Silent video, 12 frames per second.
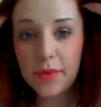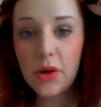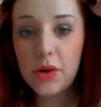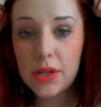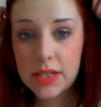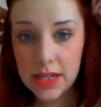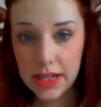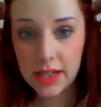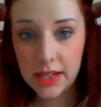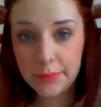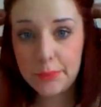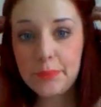
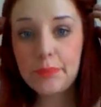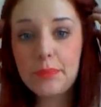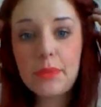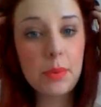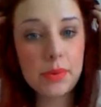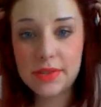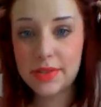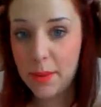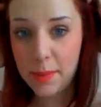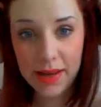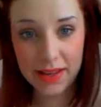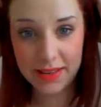honestly, it wasn't
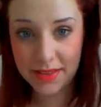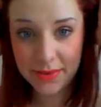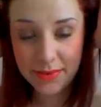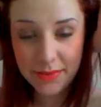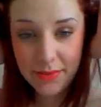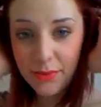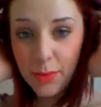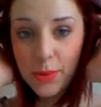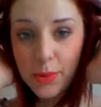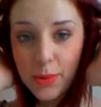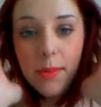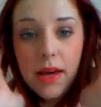that bad. It
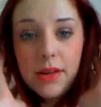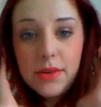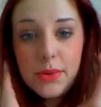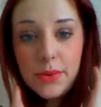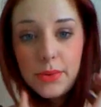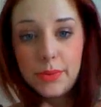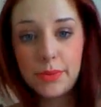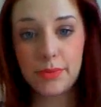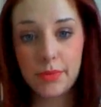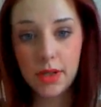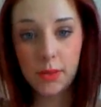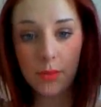wasn't that bad at all.
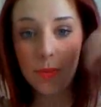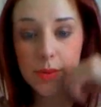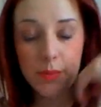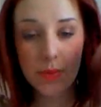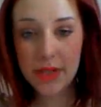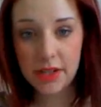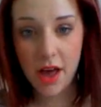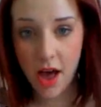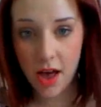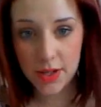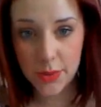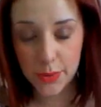It didn't
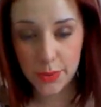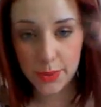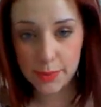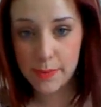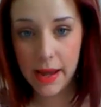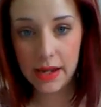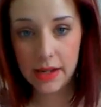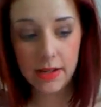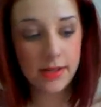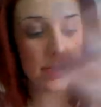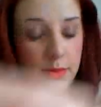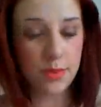hurt at all. It was
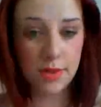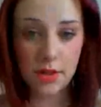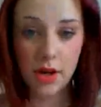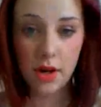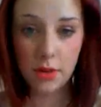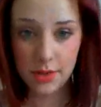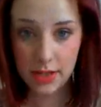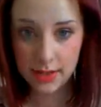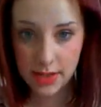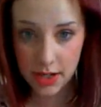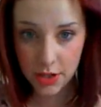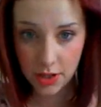painless. It's just a cold
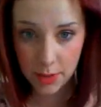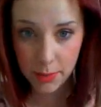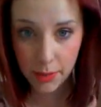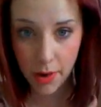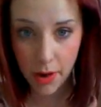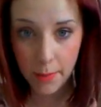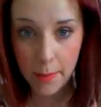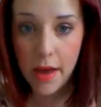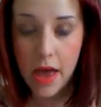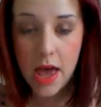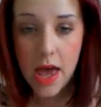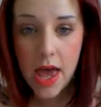sensation up your arm,
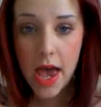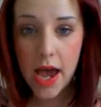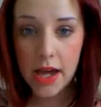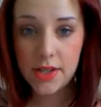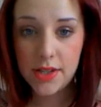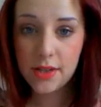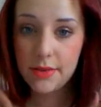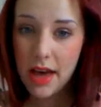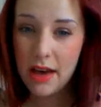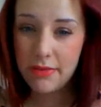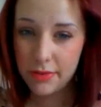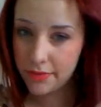and you're
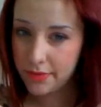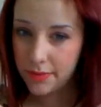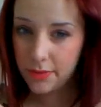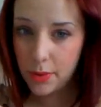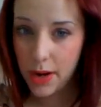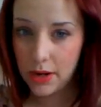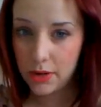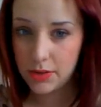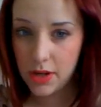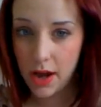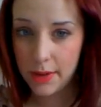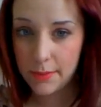there for quite a long
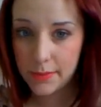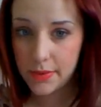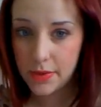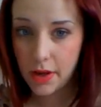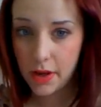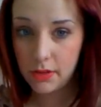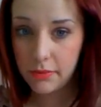time. So,